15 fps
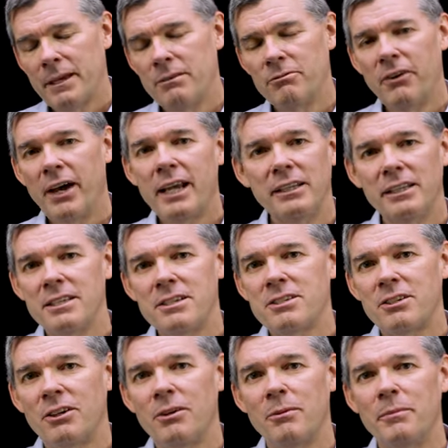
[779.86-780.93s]
And finally, this
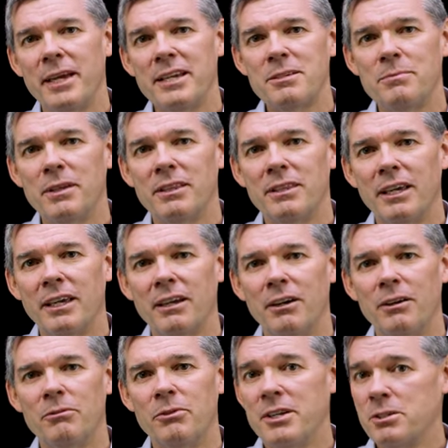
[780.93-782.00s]
psalm makes me think
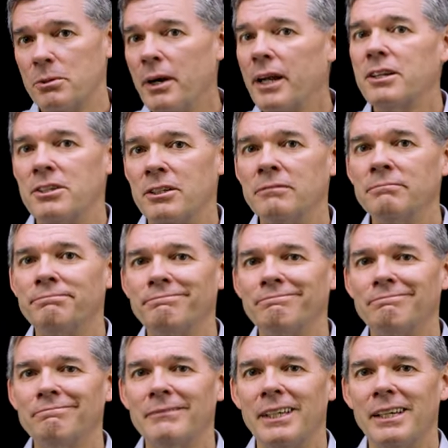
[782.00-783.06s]
of resurrection.
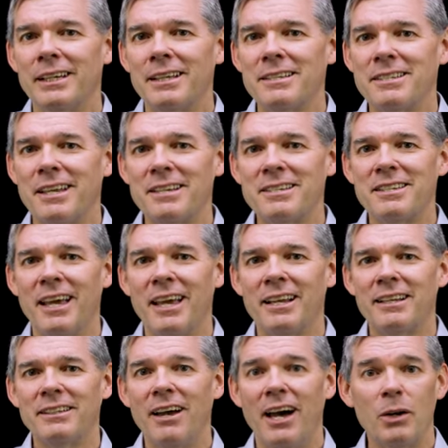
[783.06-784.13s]
It says
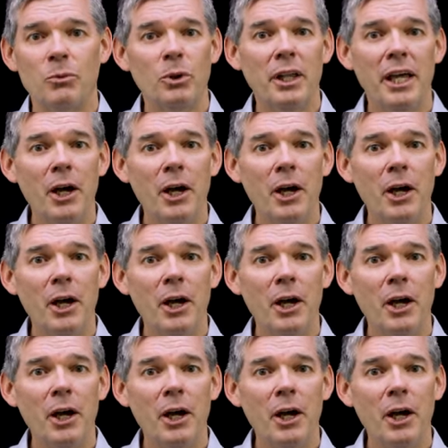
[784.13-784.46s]
that God will